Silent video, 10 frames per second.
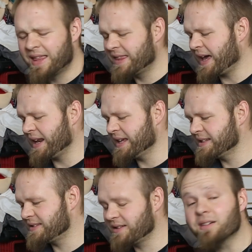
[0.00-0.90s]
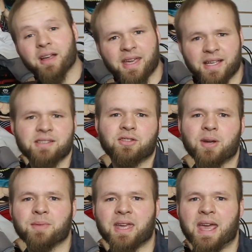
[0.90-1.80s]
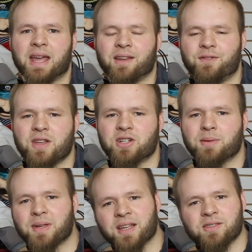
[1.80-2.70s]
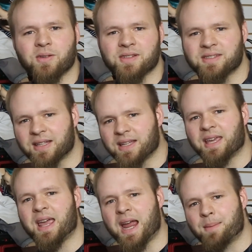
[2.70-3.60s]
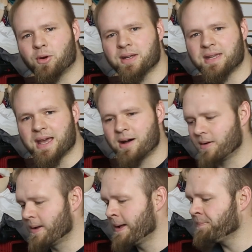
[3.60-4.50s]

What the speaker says: that is still an extremely handy feature because you can set the camera down